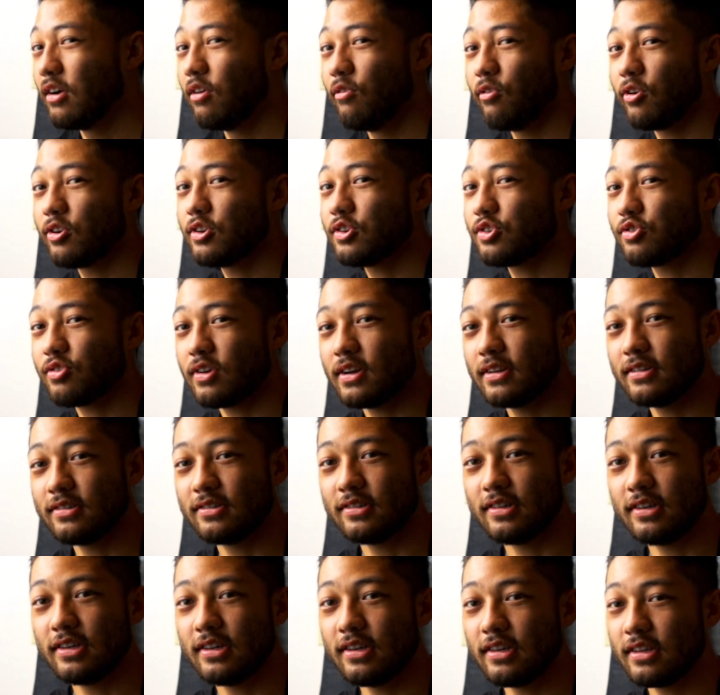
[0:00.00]
We're just trying to
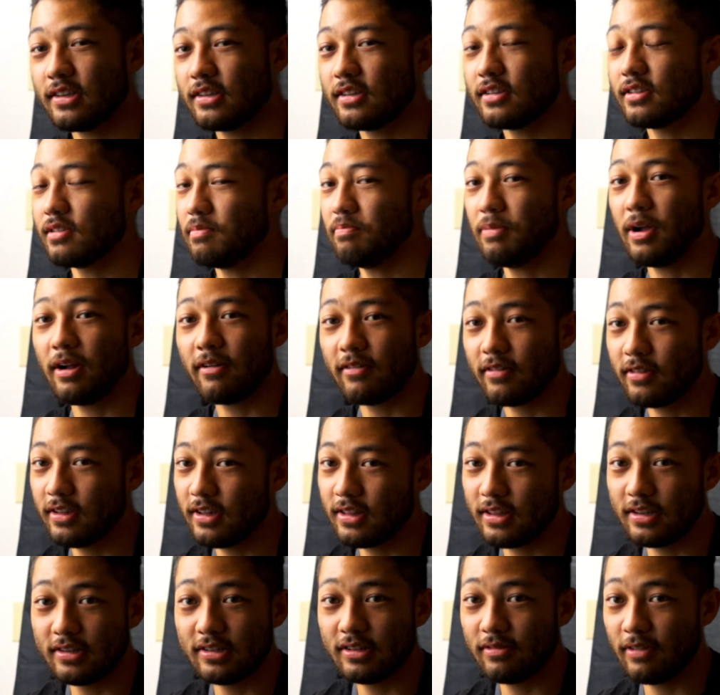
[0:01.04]
see, because apparently
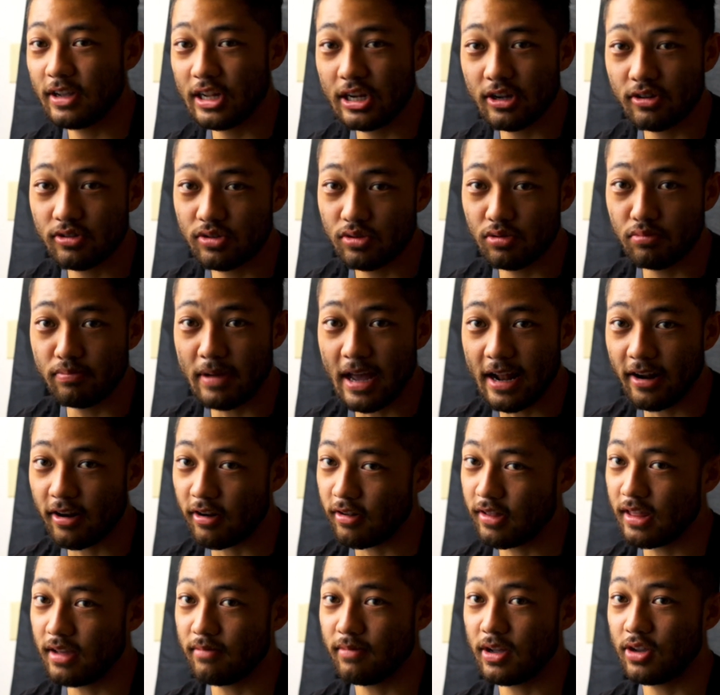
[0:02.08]
these videos do better
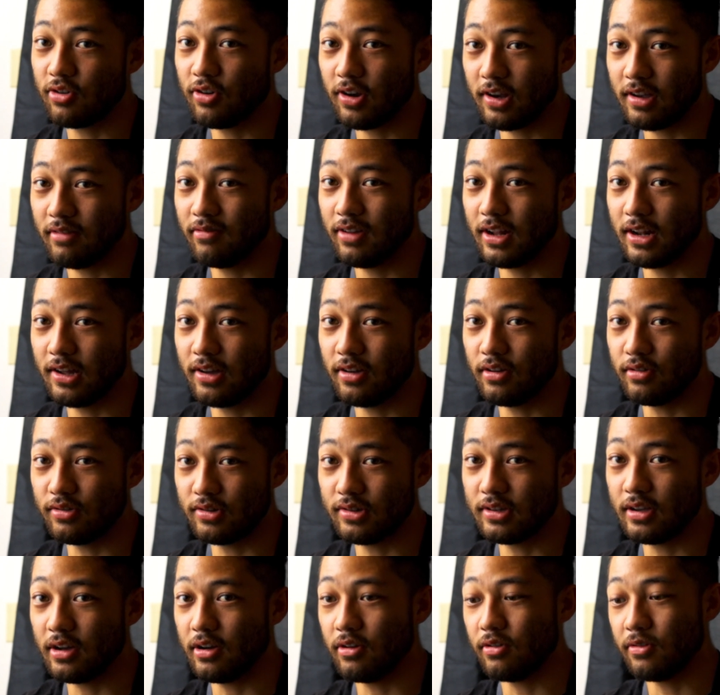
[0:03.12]
than my tricking videos,
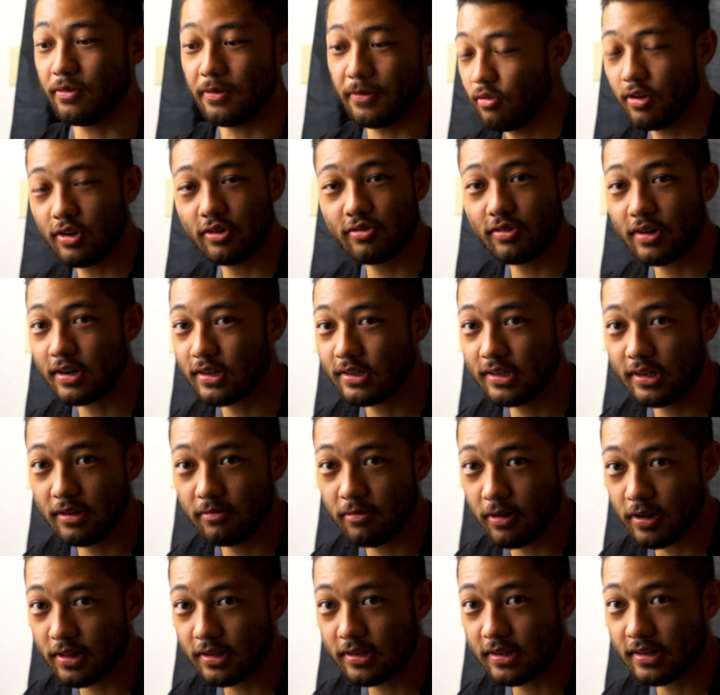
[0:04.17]
so we're just trying to see
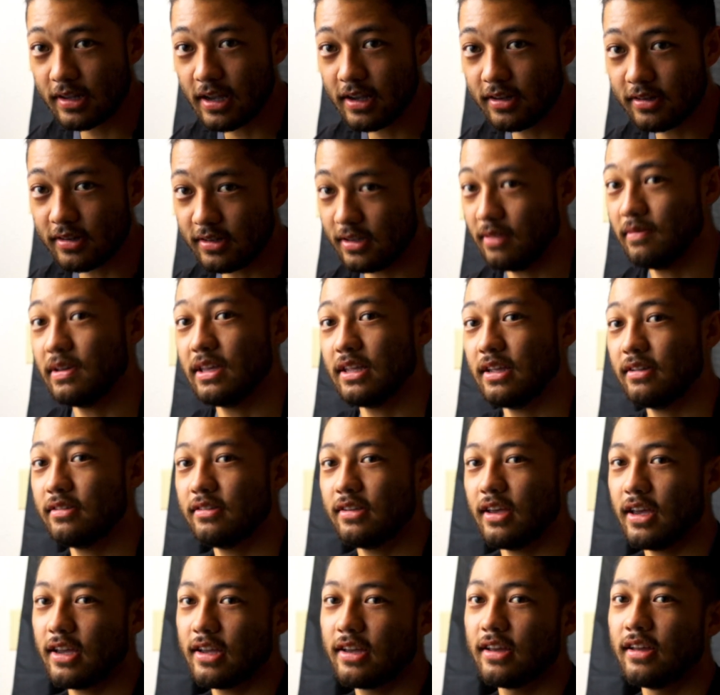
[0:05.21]
where this takes us. I mean, it's
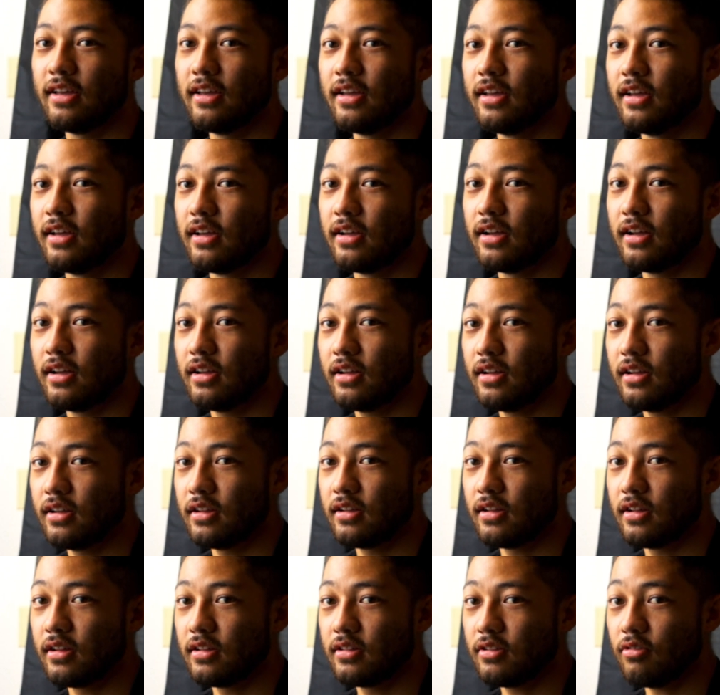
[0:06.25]
like,
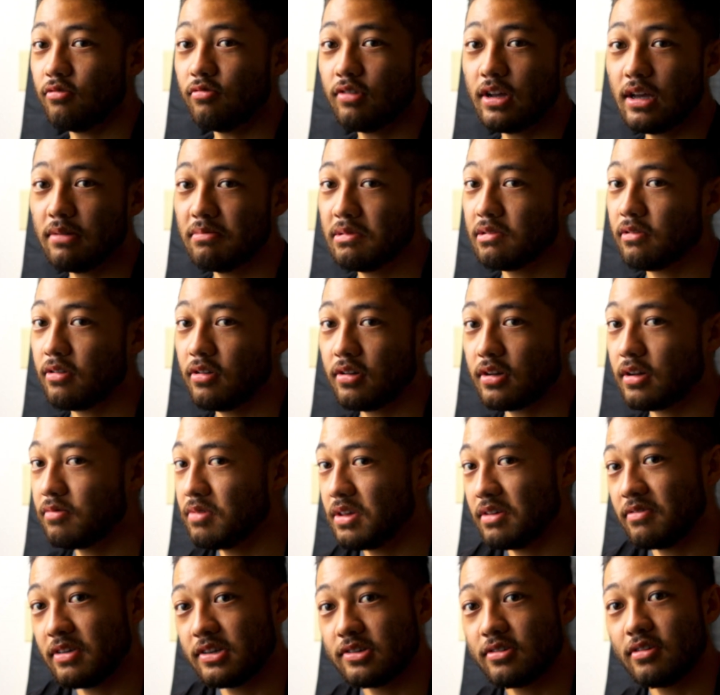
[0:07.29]
don't get me wrong, I mean,
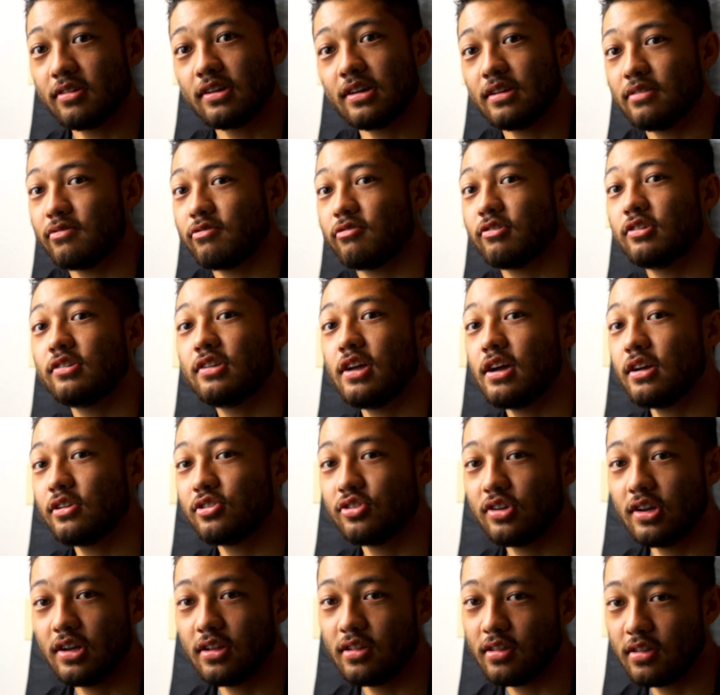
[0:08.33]
if I start getting free tech
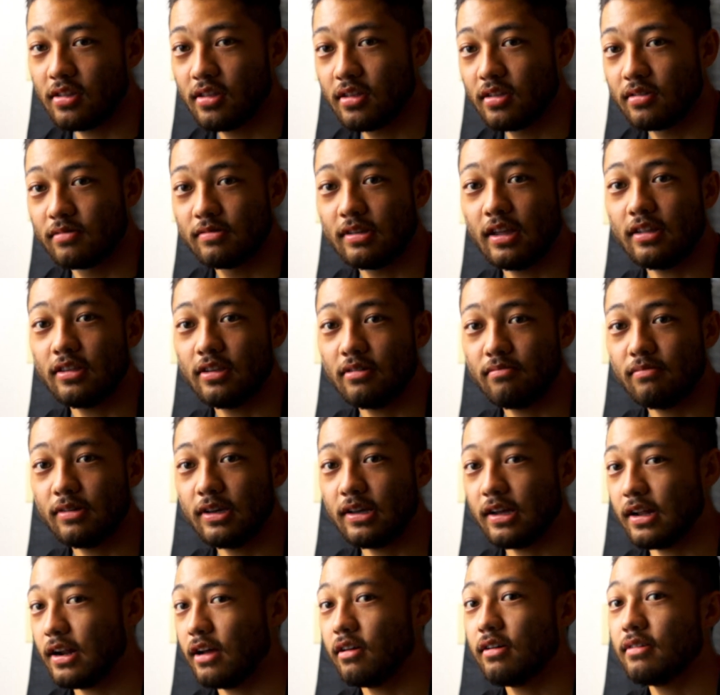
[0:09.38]
shit sent to me
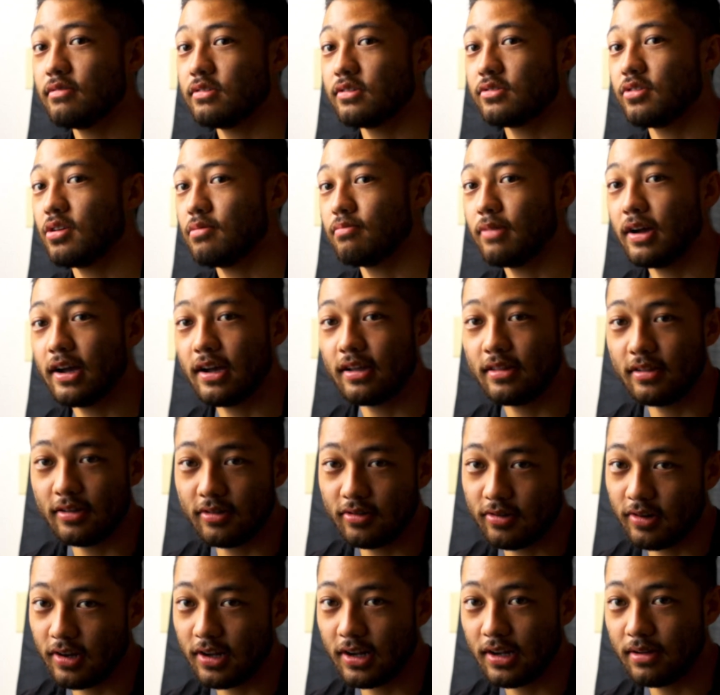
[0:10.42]
and I don't have to start buying this
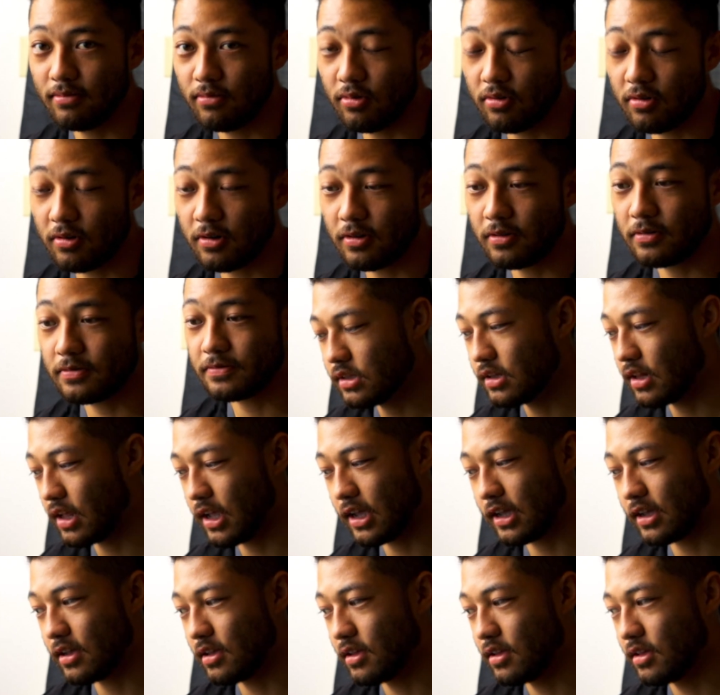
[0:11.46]
shit anymore,
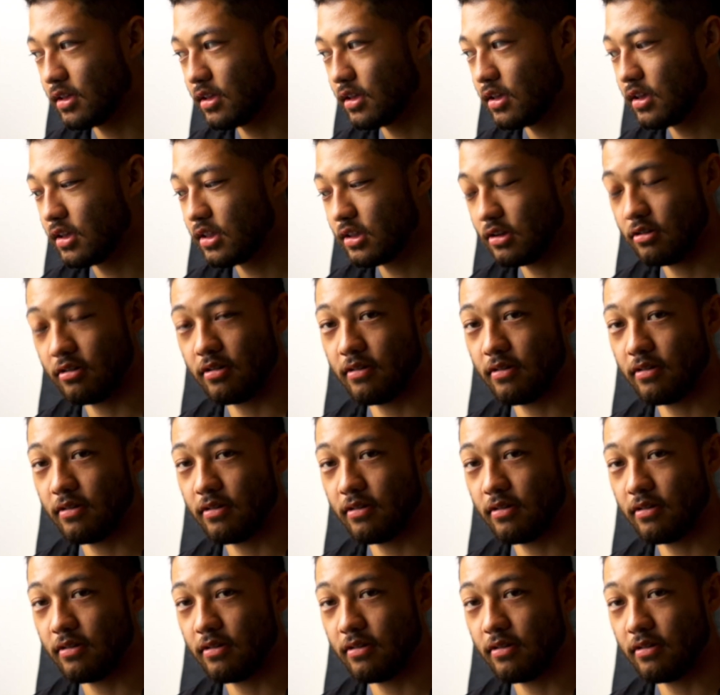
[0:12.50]
like, to